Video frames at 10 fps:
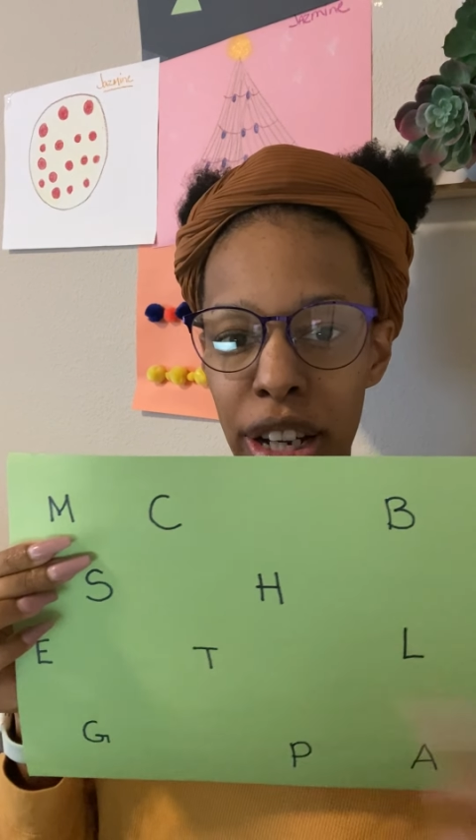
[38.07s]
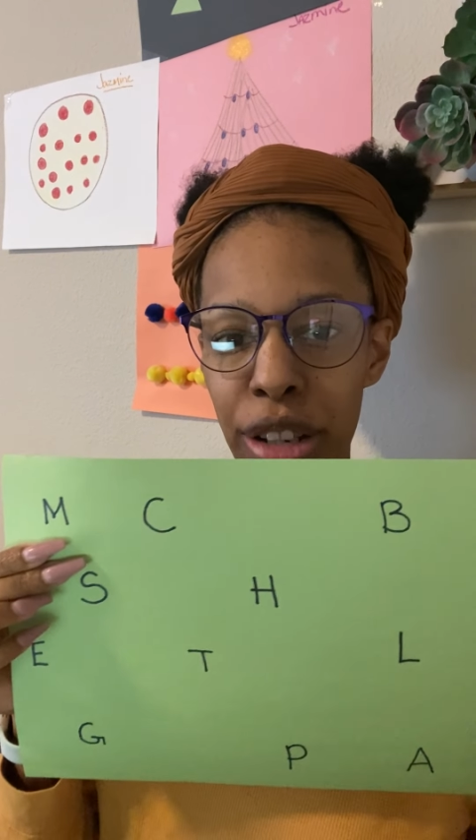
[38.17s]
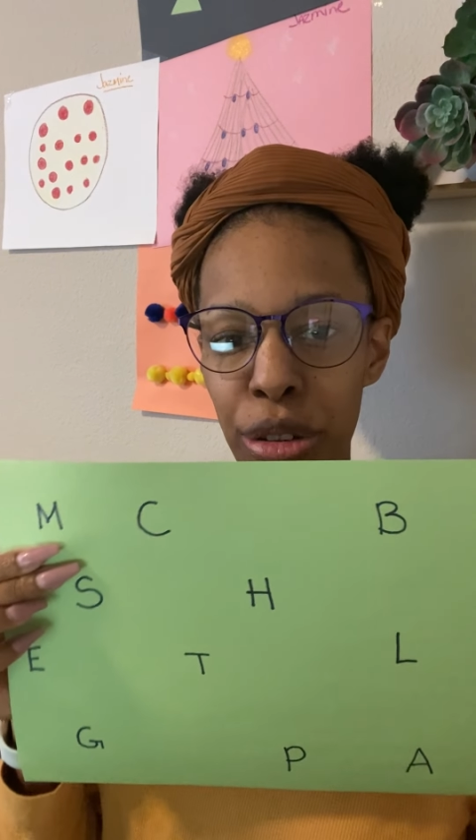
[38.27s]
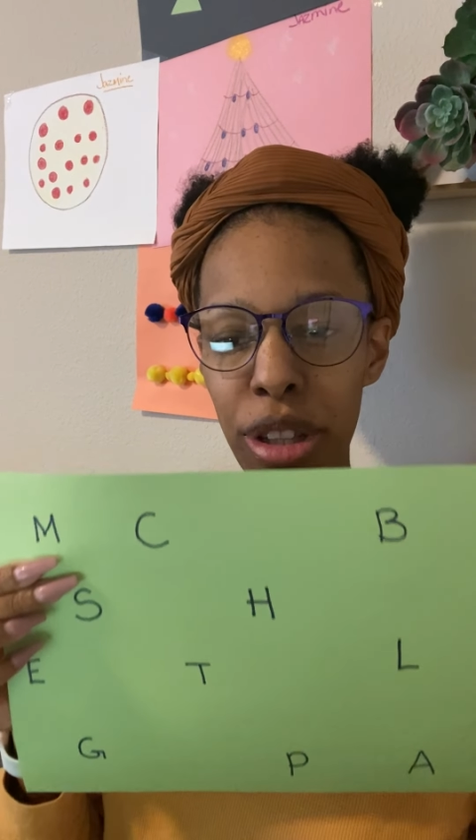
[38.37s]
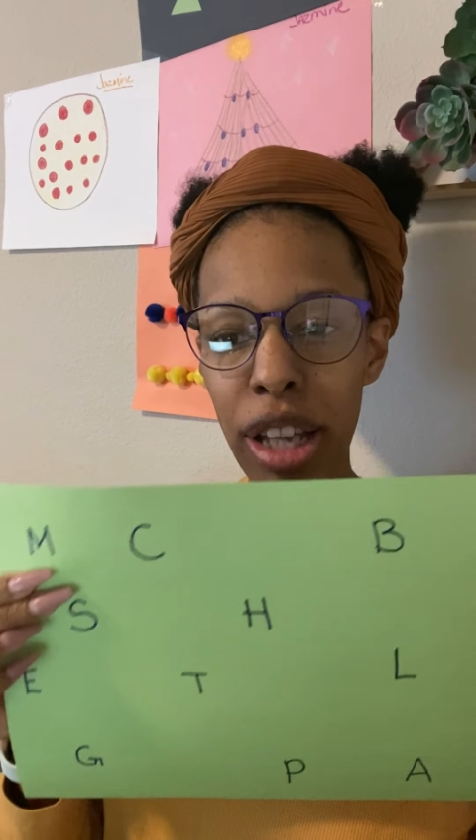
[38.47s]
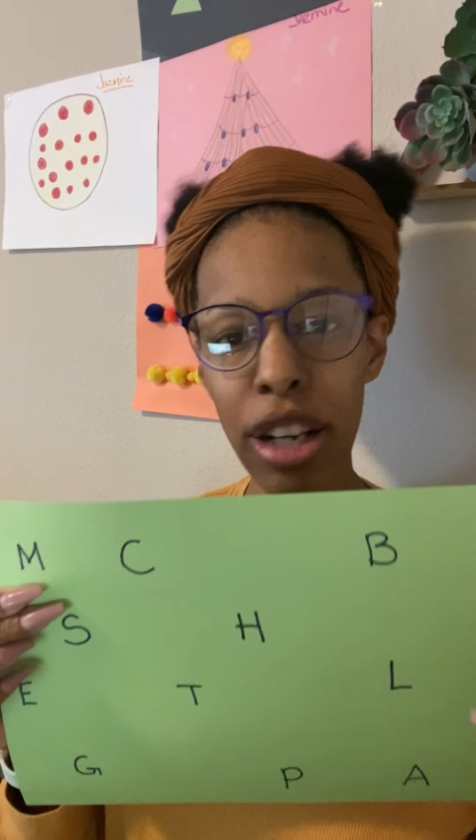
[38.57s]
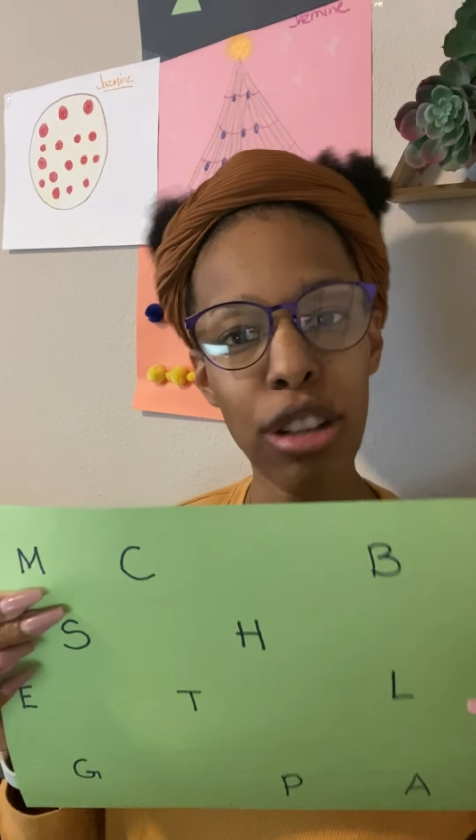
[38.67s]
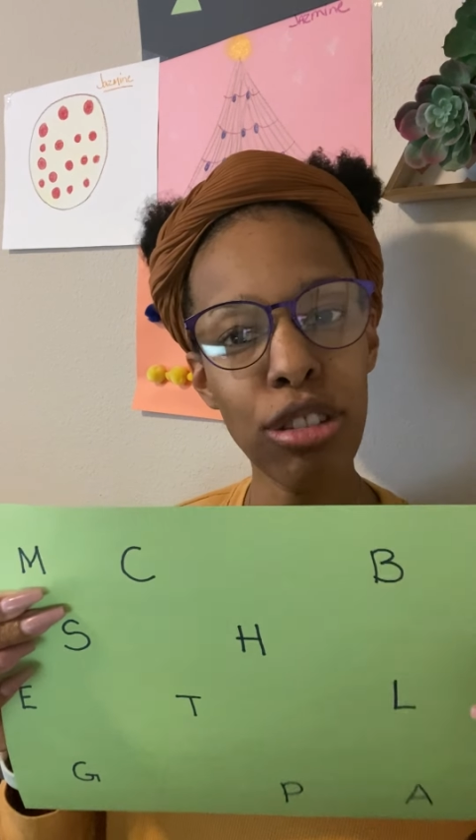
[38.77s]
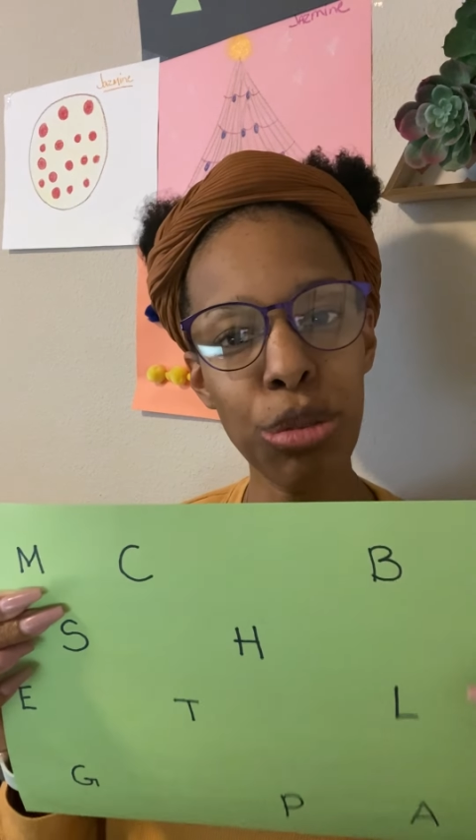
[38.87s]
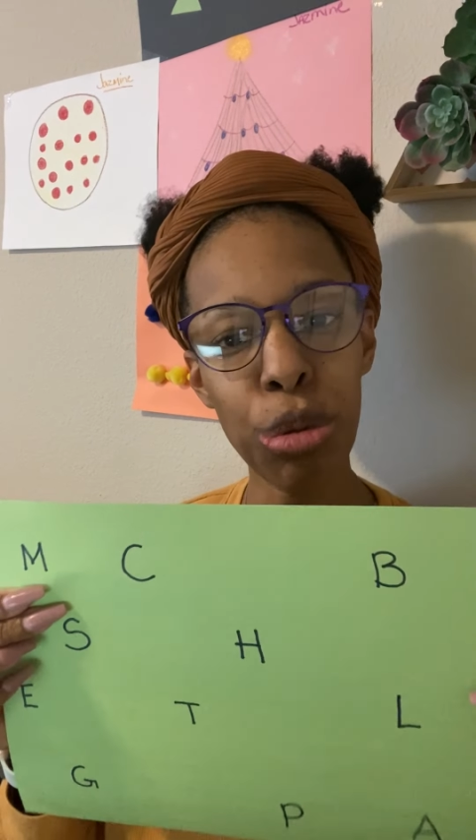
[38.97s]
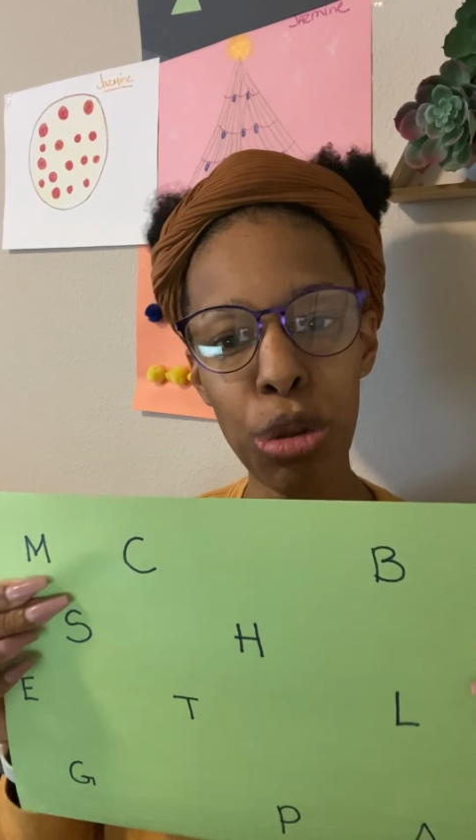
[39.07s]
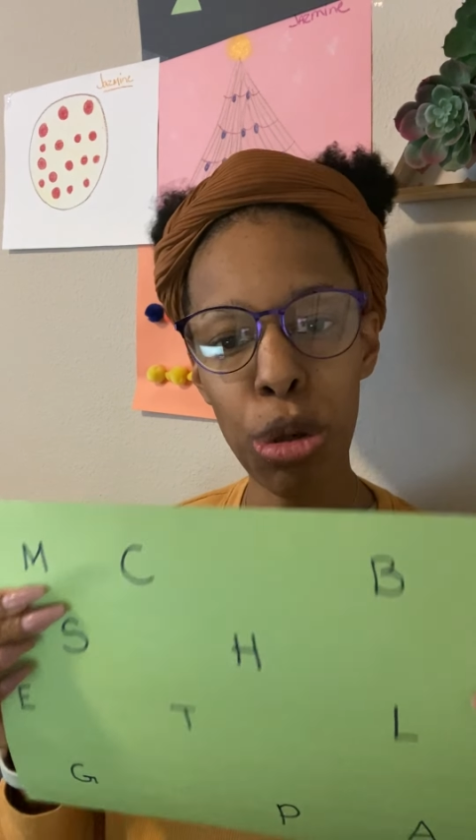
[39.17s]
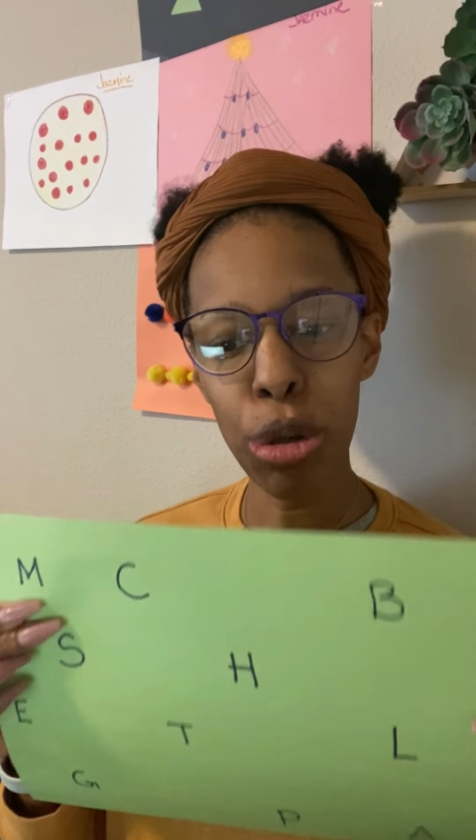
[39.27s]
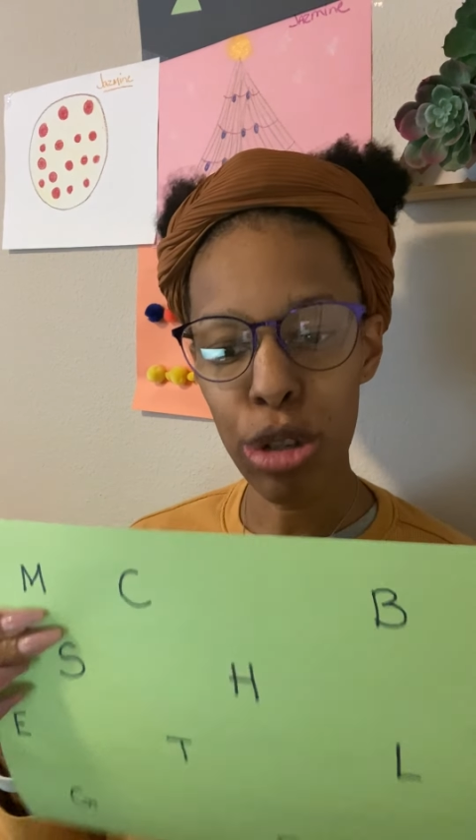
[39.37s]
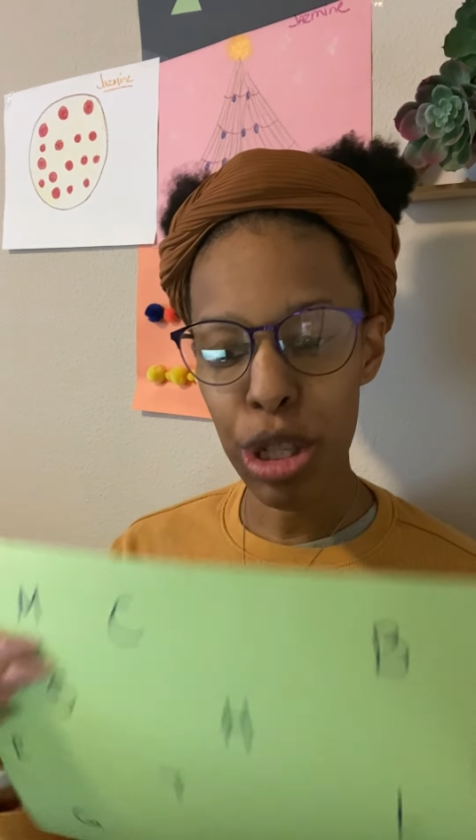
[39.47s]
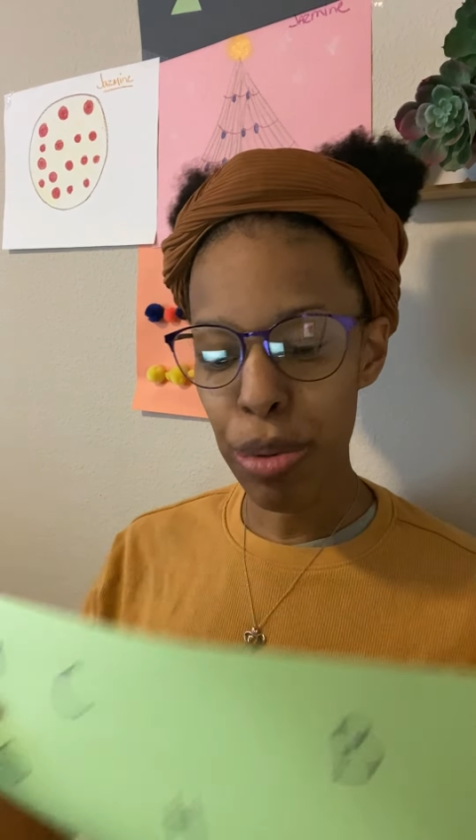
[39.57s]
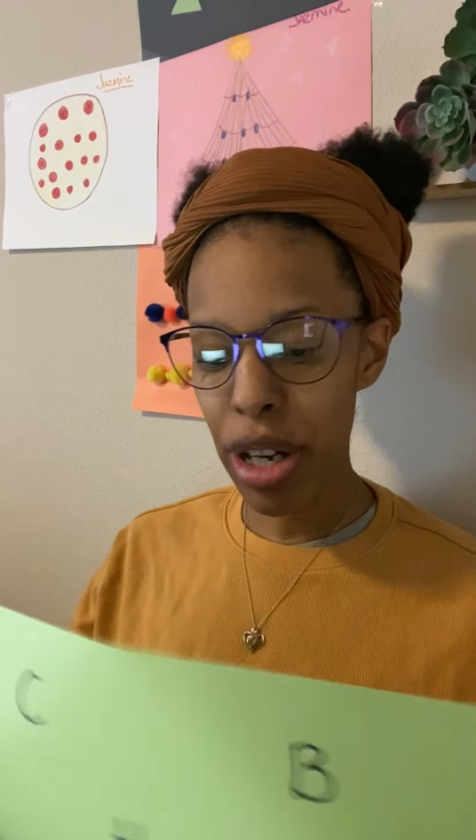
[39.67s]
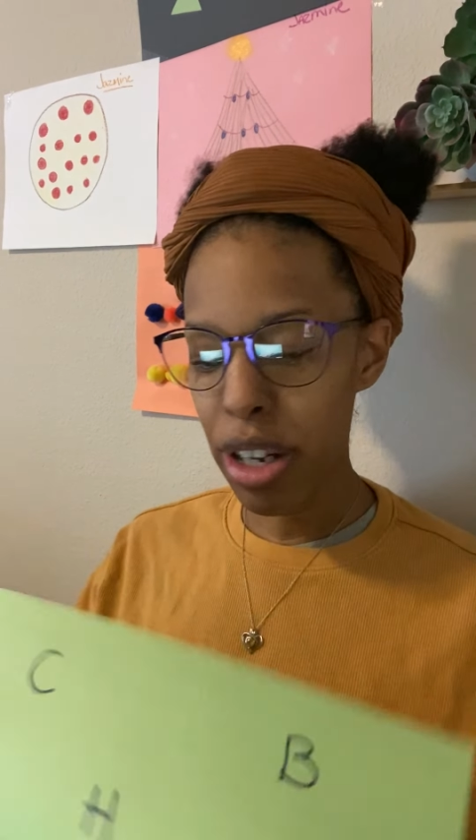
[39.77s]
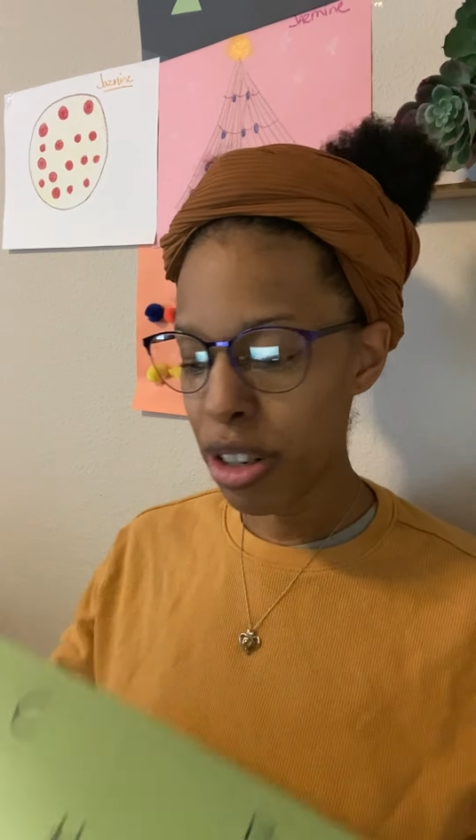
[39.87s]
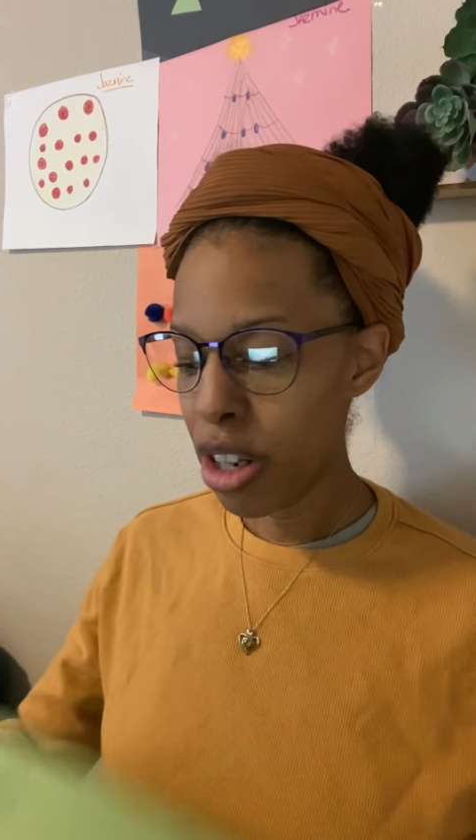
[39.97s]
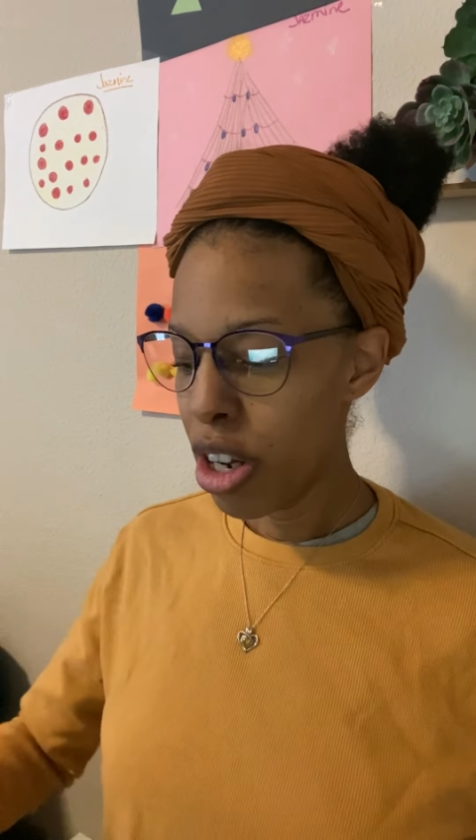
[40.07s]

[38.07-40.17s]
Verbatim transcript: and your letters will correspond